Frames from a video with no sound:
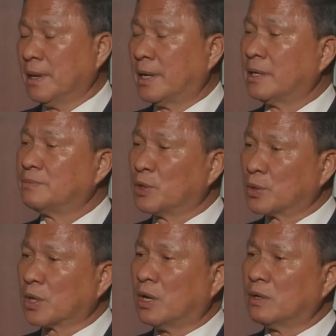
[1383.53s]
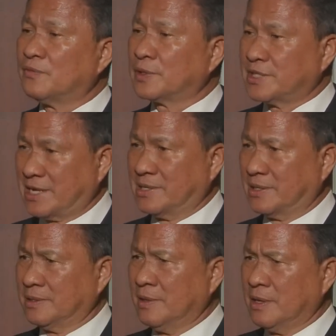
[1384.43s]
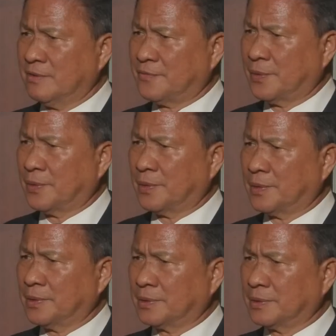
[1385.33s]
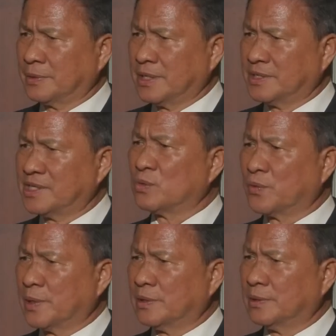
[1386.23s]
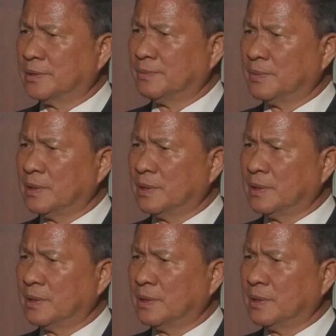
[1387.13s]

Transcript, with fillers: And then we're going to call for tender for the Sihanoukville